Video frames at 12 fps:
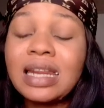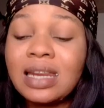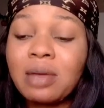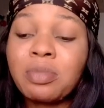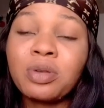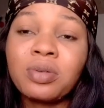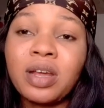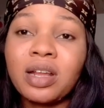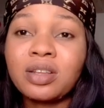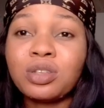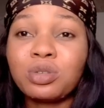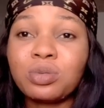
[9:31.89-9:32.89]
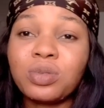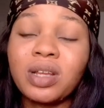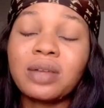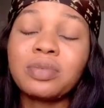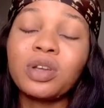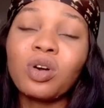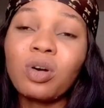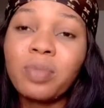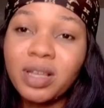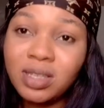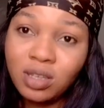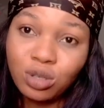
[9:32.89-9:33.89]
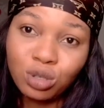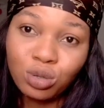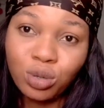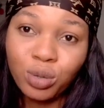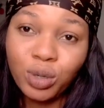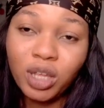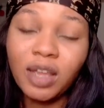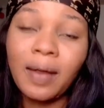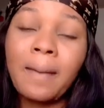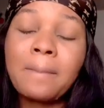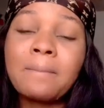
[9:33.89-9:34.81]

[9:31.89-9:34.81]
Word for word: let me know down in the comment section, okay?